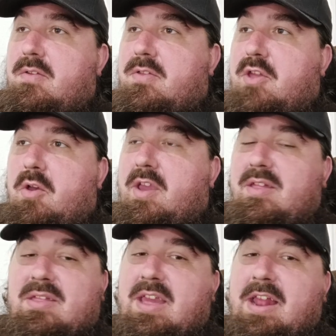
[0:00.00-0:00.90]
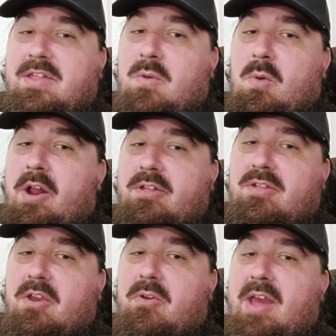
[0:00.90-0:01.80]
So, because he doesn't want us
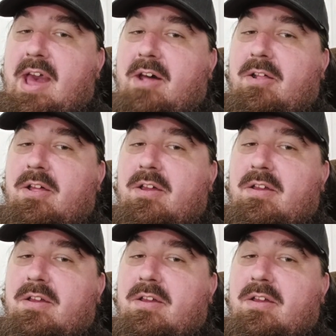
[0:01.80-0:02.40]
to go to hell.